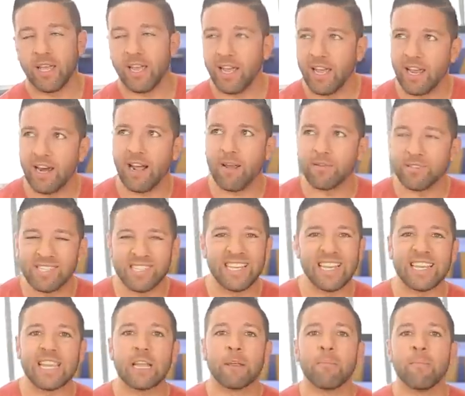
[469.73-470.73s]
And I was
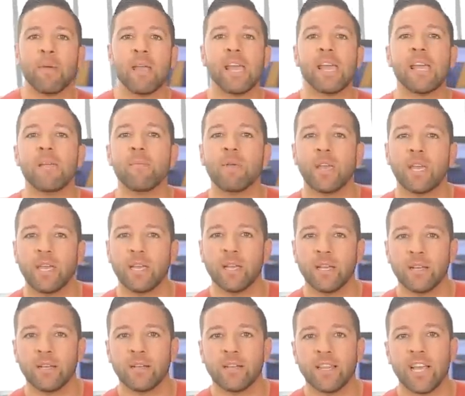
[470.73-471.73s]
thinking maybe